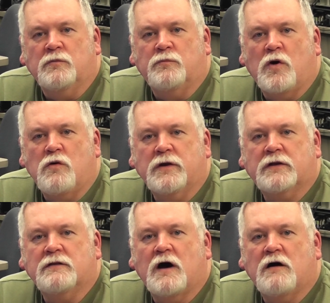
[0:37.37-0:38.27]
Poe
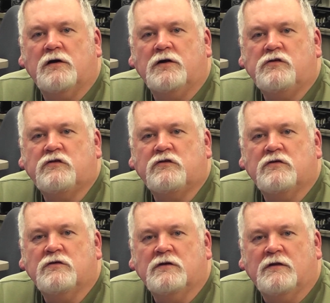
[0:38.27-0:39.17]

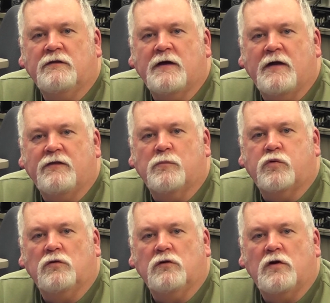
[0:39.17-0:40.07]
acknowledged that the
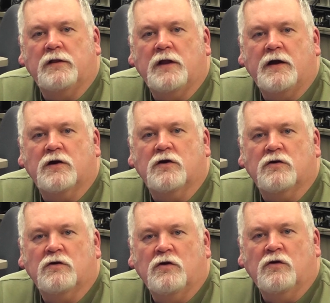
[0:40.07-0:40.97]
purloined
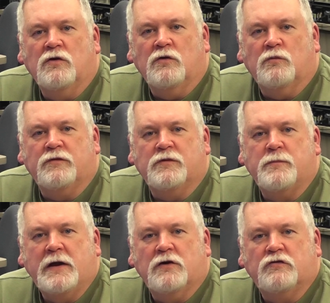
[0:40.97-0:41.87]
letter was a
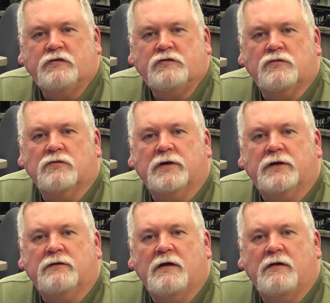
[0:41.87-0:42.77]
better
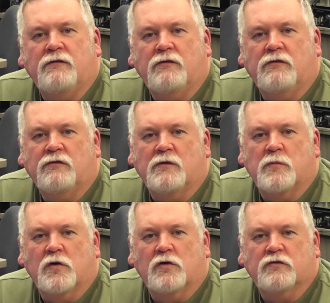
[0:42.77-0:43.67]
story than The
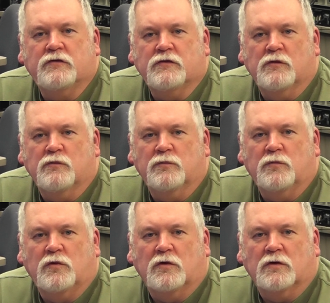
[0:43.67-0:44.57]
Murders in the Rue
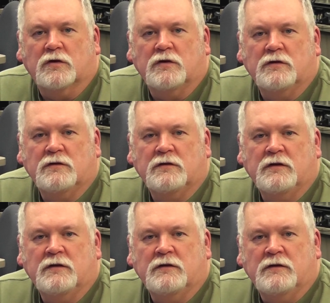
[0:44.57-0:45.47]
Morgue,
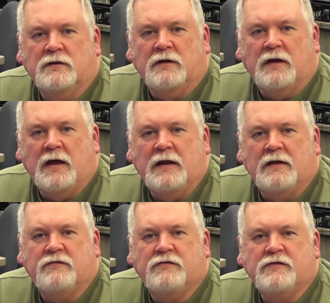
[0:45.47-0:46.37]
and
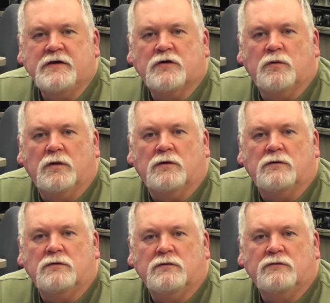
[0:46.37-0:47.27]
its
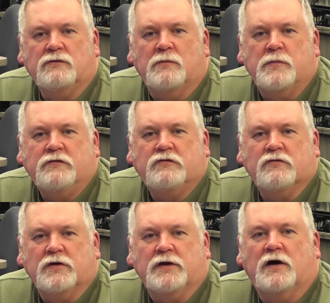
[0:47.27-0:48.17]
sequel, The
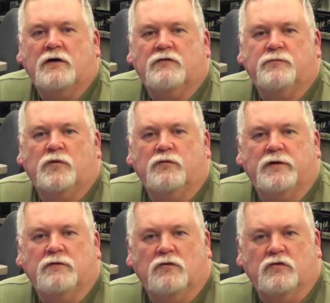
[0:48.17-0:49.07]
Mystery of
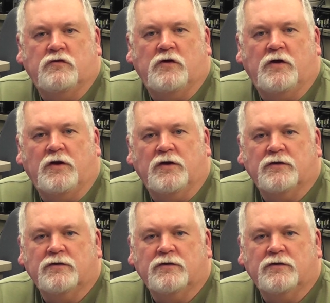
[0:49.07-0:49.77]
Marie Roget.